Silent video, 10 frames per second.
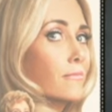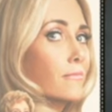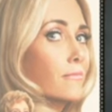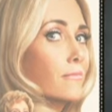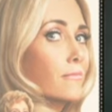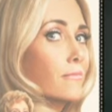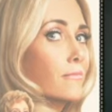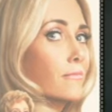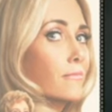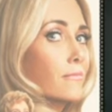
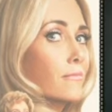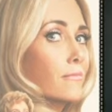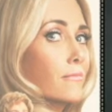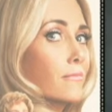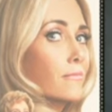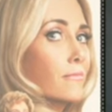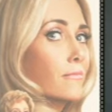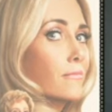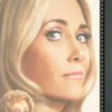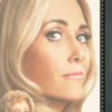
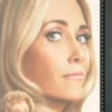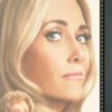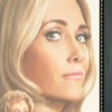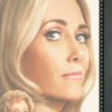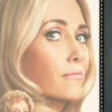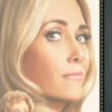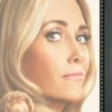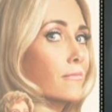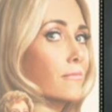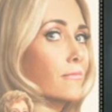
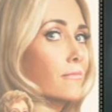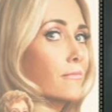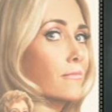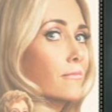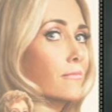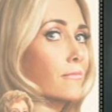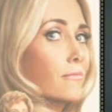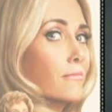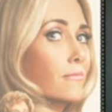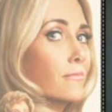
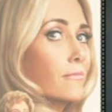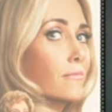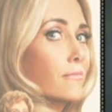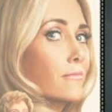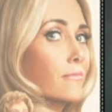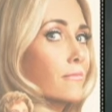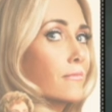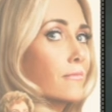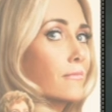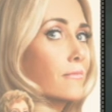
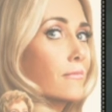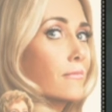[no speech]